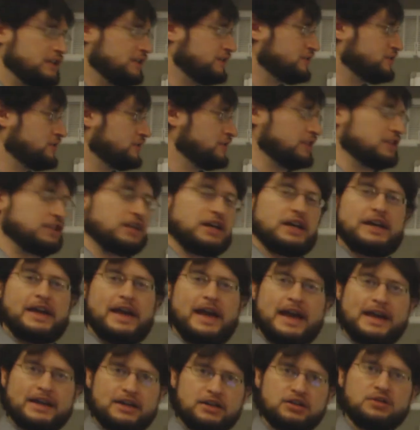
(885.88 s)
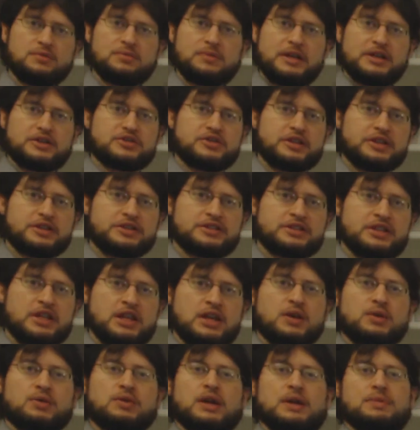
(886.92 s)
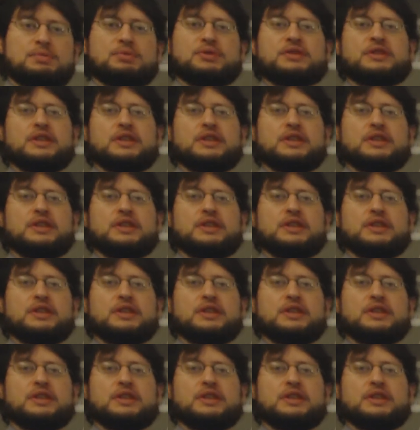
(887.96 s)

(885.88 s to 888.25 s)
is just a diagonal matrix where I put